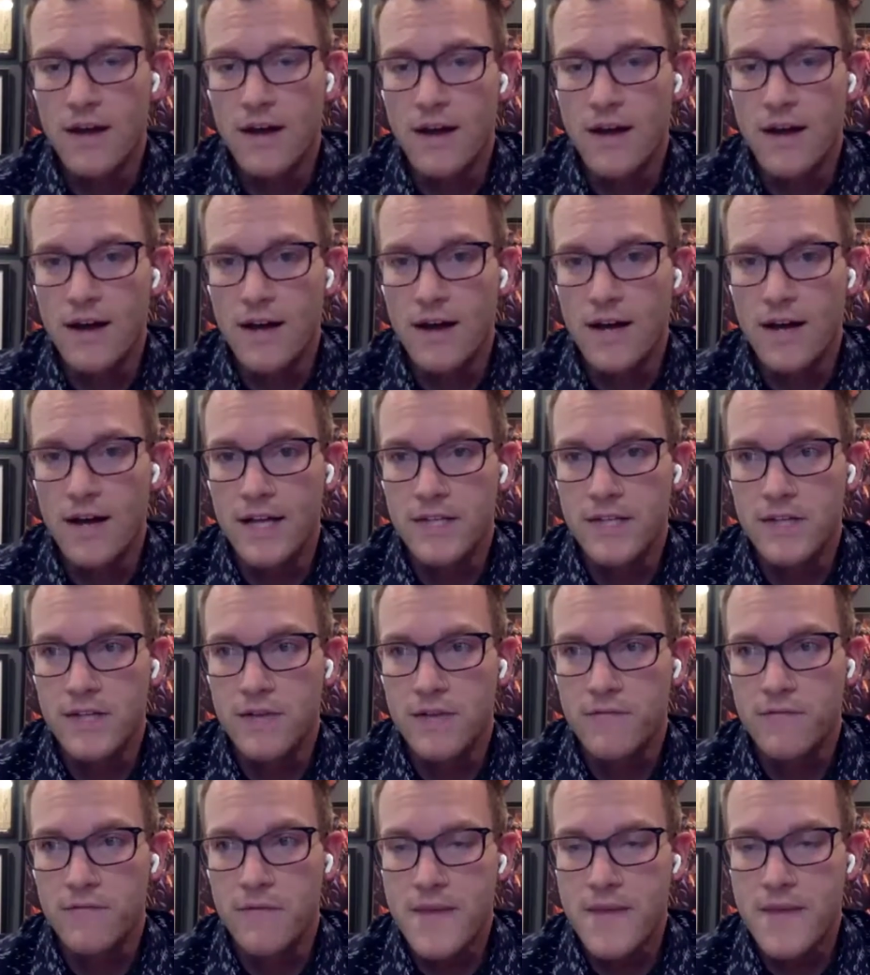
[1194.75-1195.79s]
uh, and
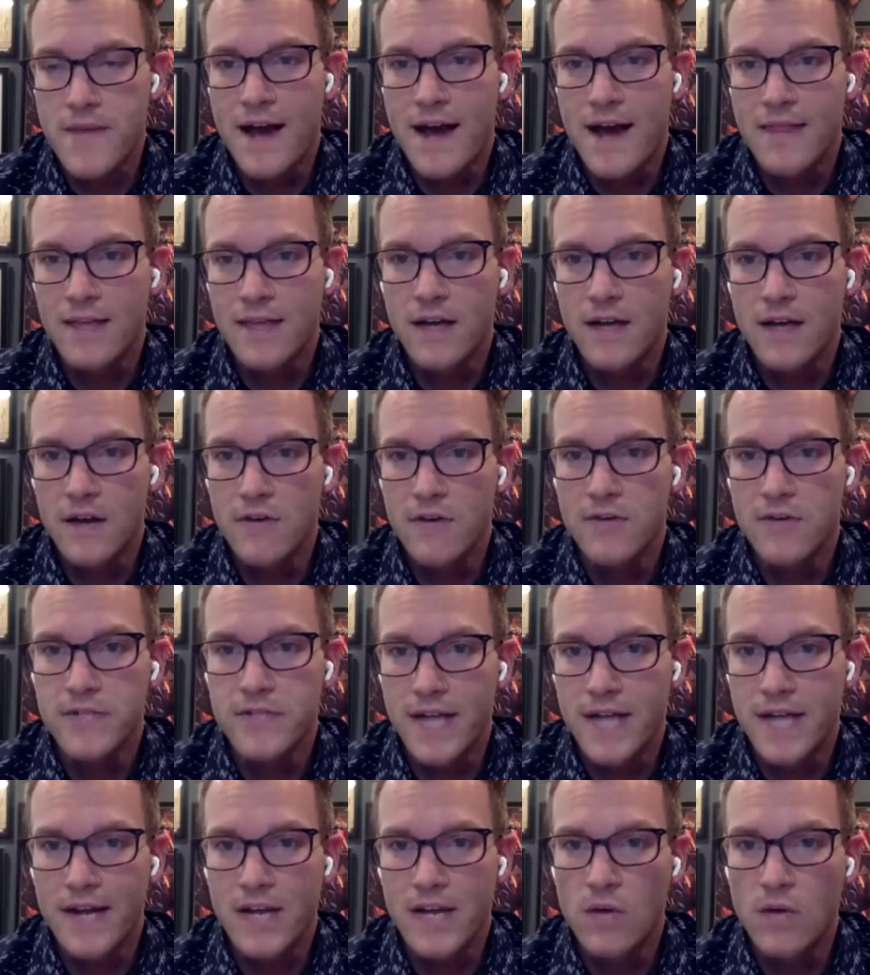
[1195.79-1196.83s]
so for me i think
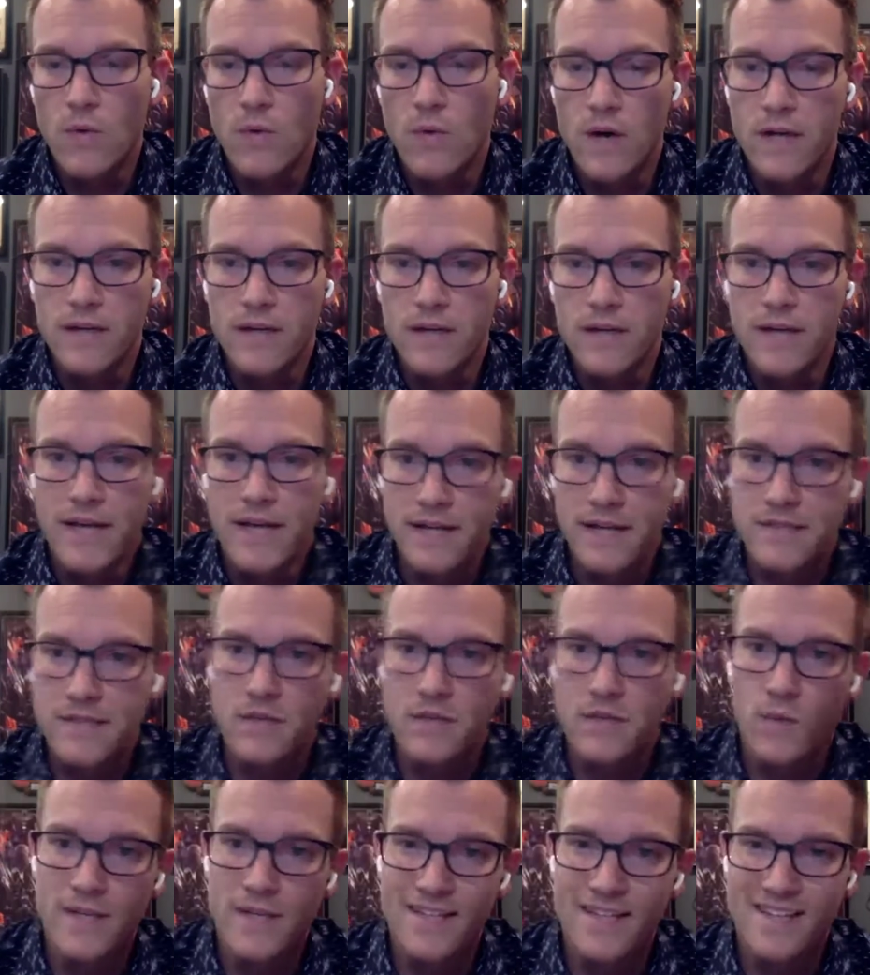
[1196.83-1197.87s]
understanding what hits
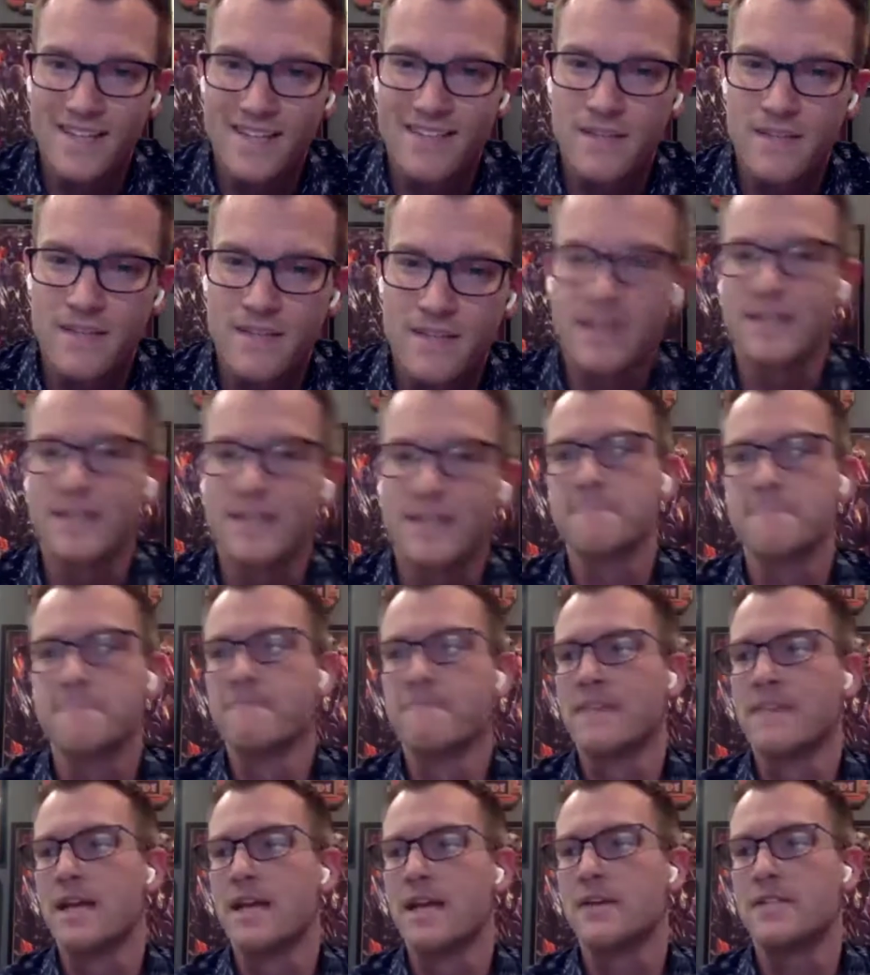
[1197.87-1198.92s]
and what doesn't because
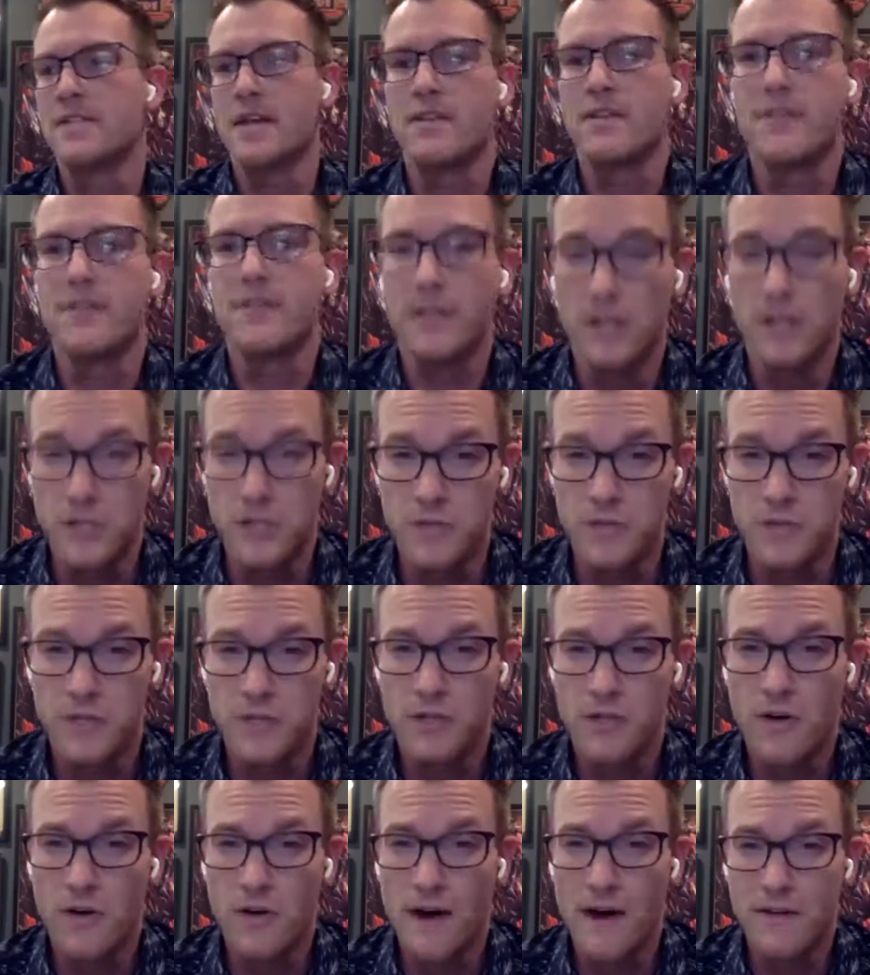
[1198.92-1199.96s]
here's the other thing is you
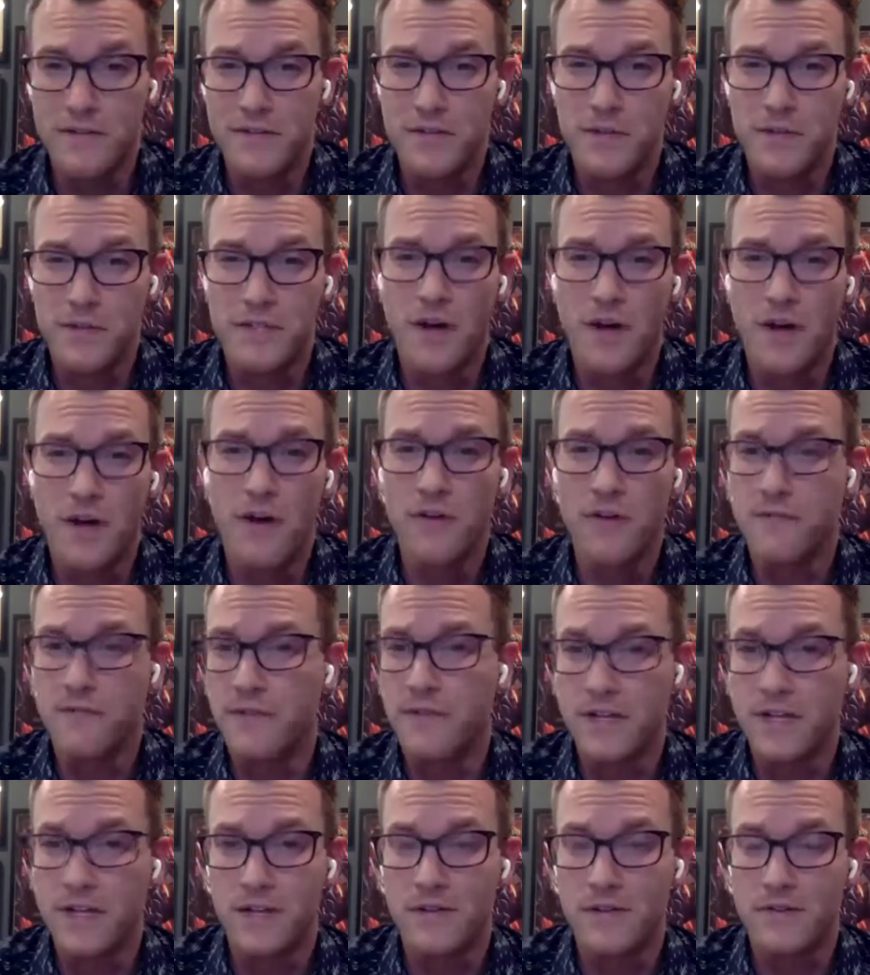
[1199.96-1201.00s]
could go out and do a ton of
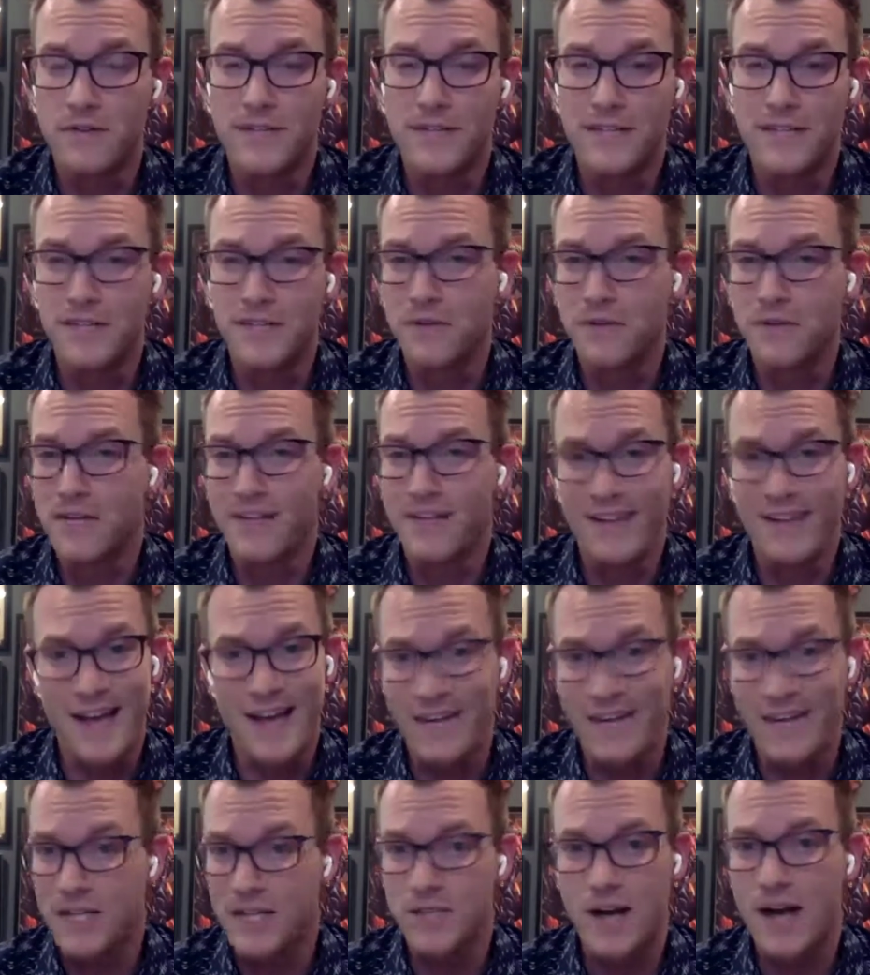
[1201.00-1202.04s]
videos that don't get
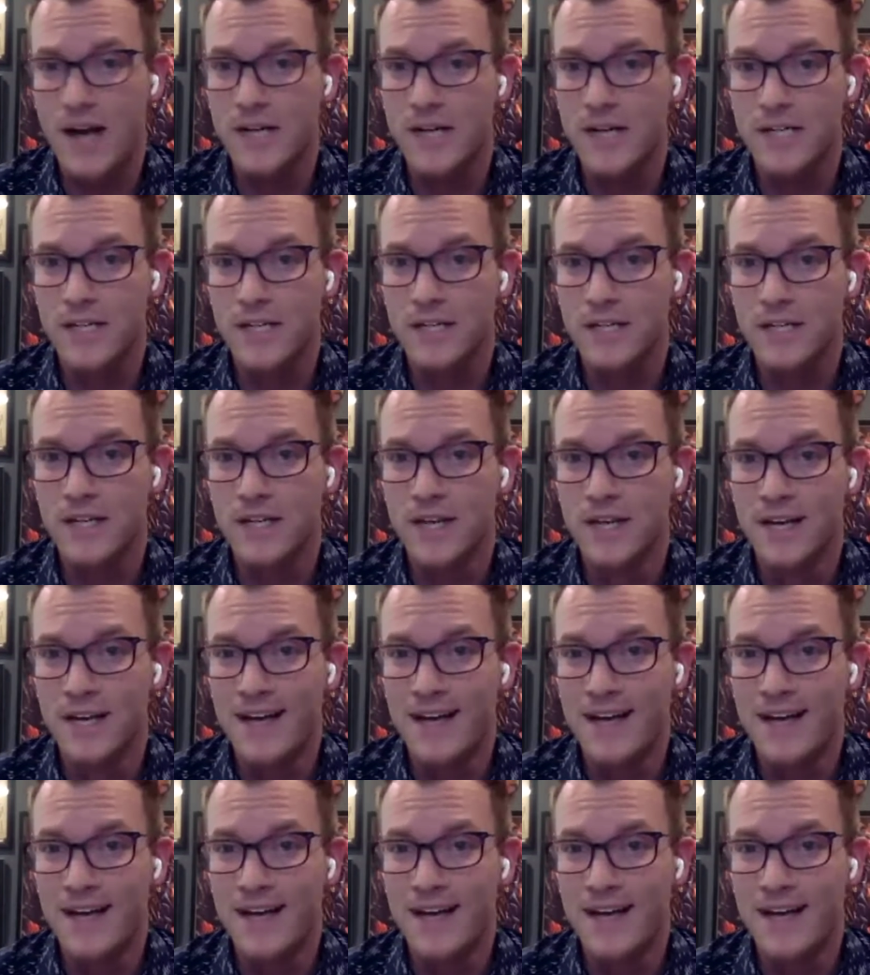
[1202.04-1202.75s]
any traction